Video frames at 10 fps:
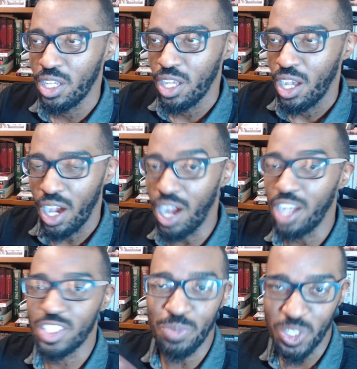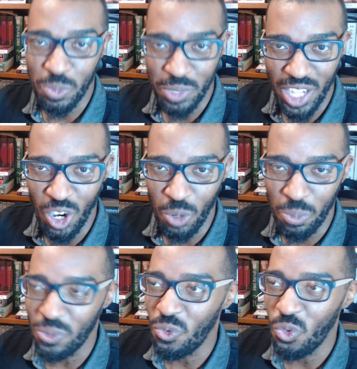awesome and super dope
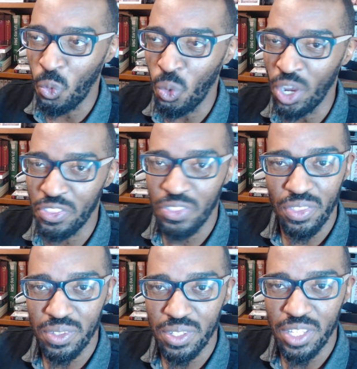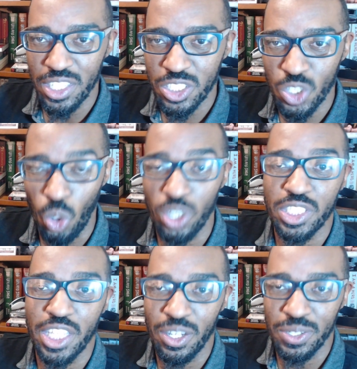with his sword
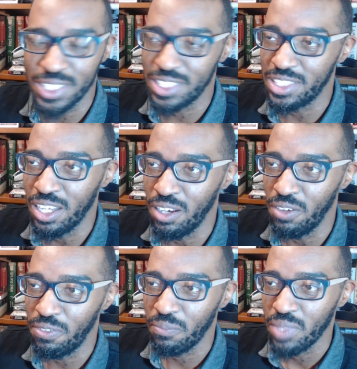skills and stuff.